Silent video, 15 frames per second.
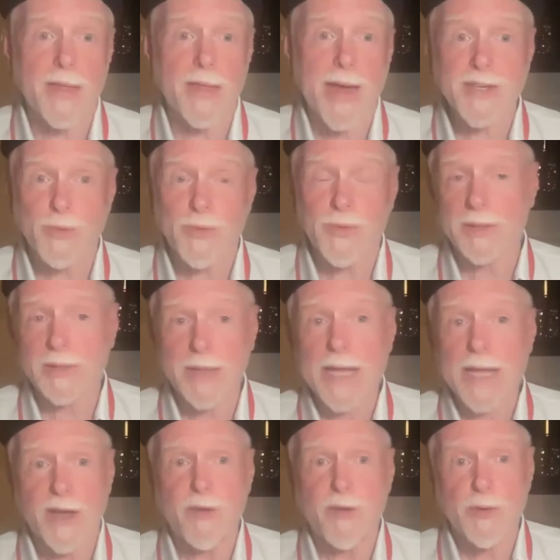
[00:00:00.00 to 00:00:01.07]
exit where the
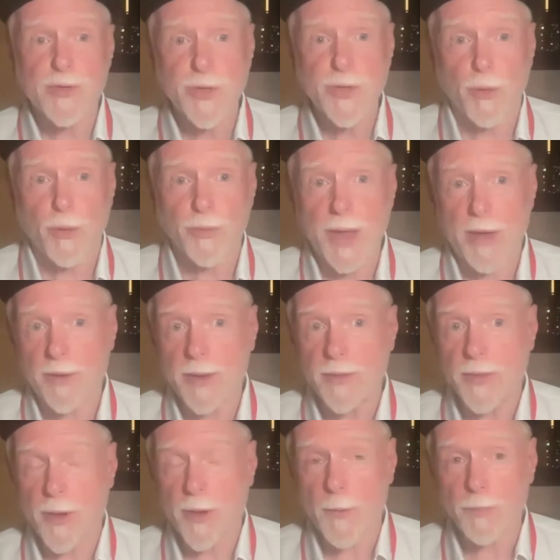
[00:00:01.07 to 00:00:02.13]
light of your soul down
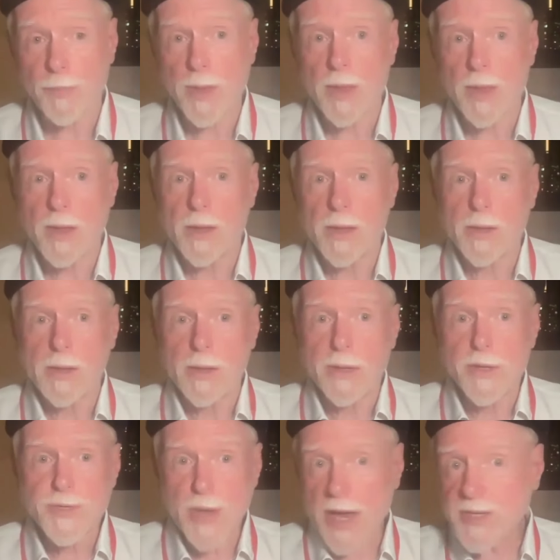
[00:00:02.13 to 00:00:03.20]
in there.
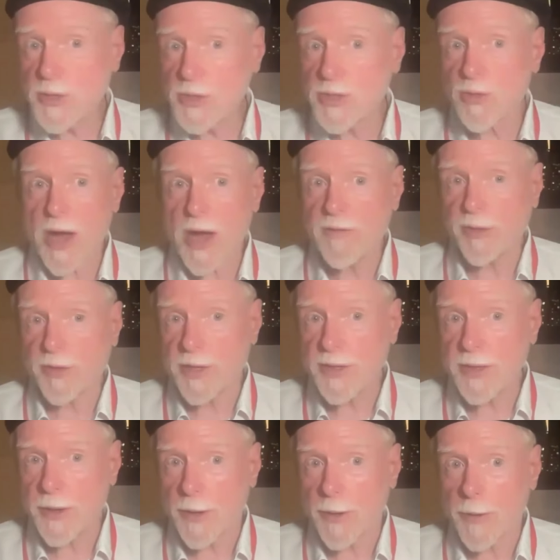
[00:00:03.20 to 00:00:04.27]
So as you travel
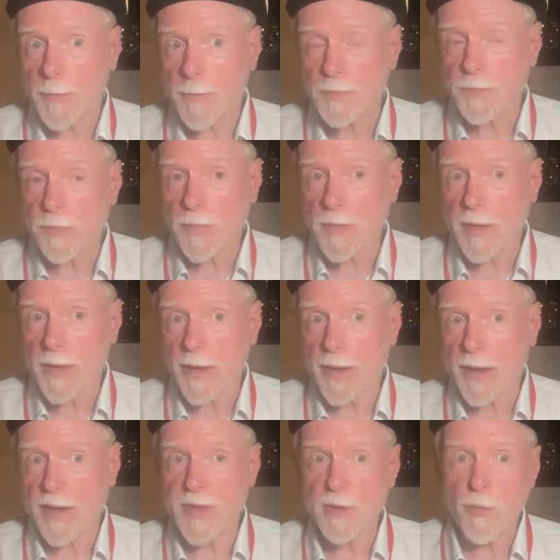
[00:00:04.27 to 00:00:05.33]
in there,
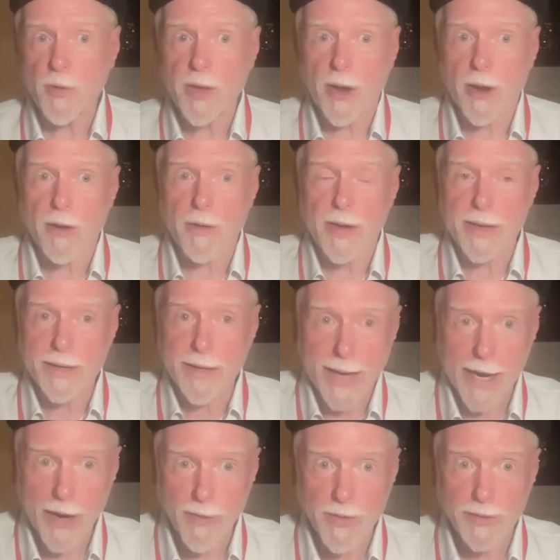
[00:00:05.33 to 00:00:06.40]
I think we are
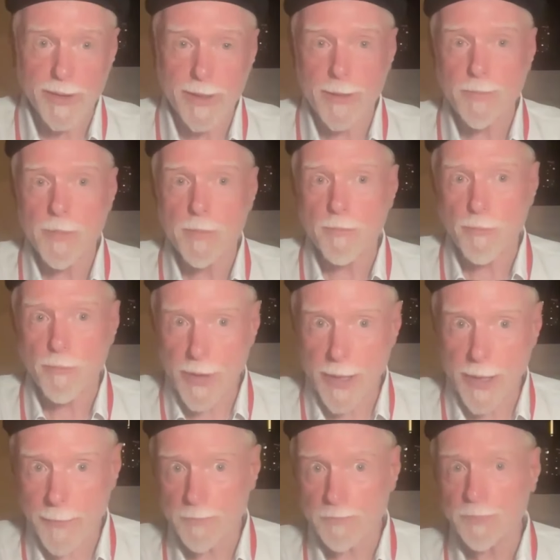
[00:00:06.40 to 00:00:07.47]
inherently
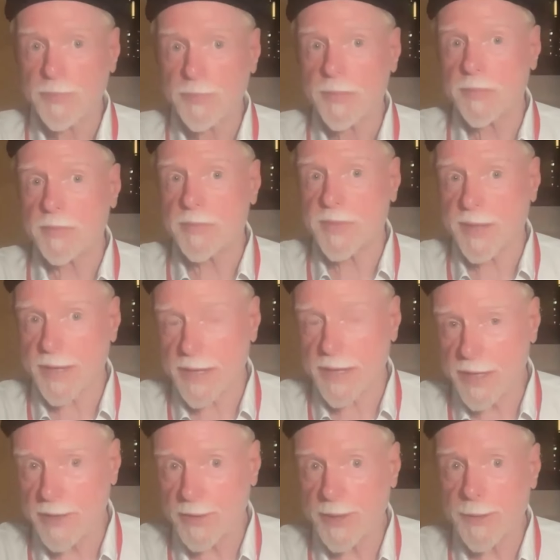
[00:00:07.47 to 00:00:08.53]
bringing the
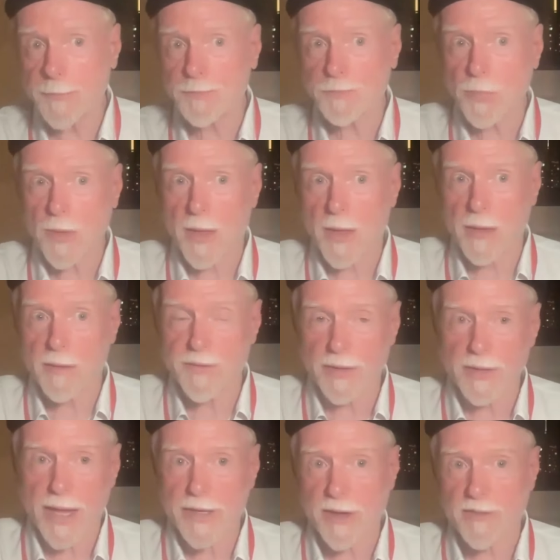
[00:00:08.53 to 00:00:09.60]
healing of
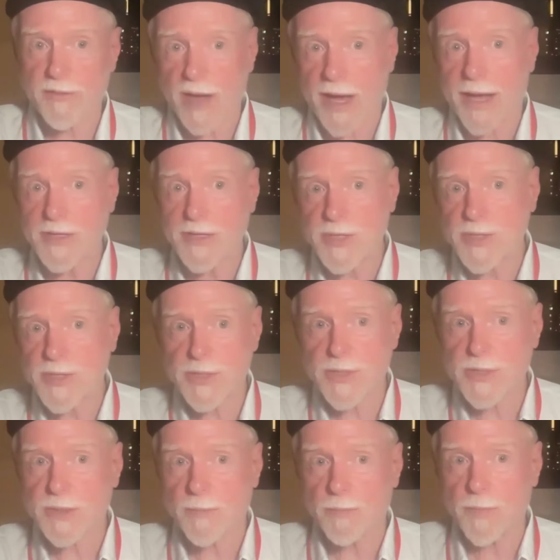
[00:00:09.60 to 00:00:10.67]
the light of
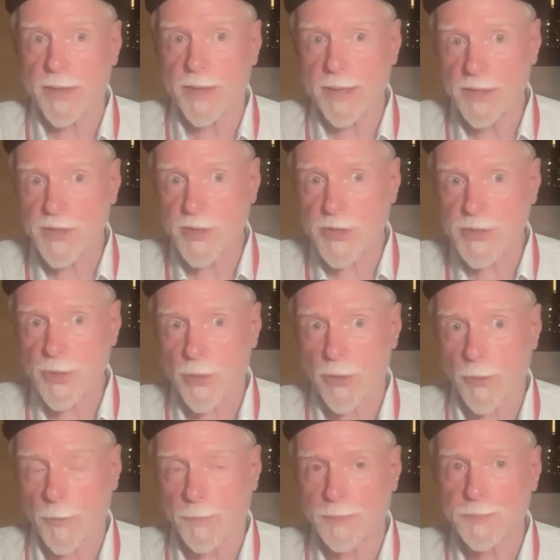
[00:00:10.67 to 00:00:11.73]
consciousness into the
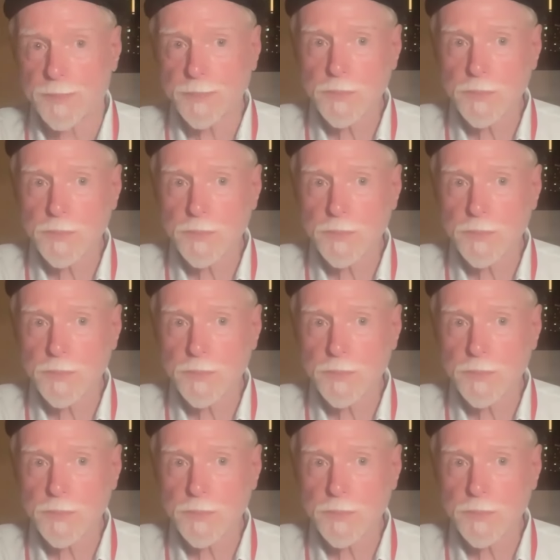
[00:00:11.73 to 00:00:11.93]
soul.